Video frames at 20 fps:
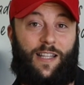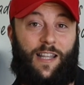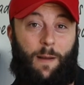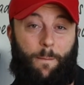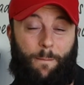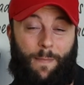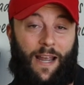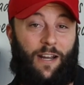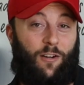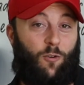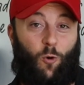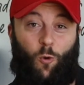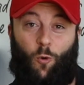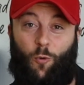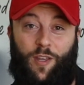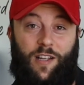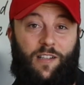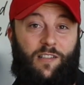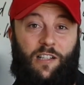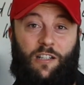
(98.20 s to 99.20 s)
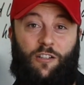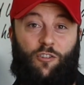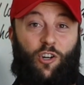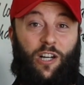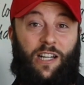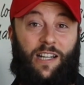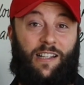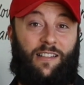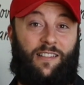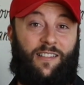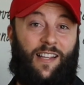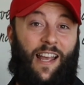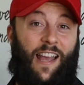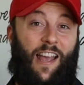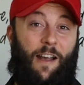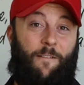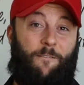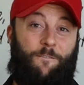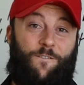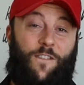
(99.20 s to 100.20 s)
that made all these ingredients
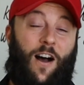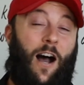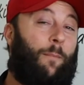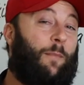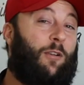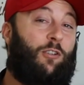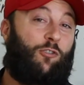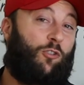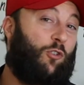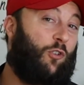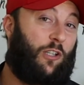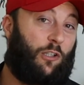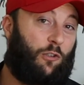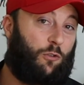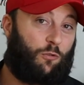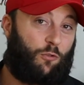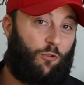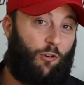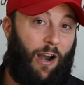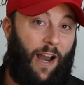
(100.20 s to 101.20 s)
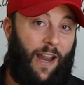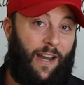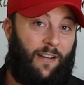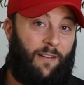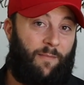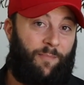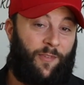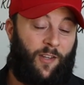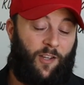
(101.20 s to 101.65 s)
pharmaceutical grade.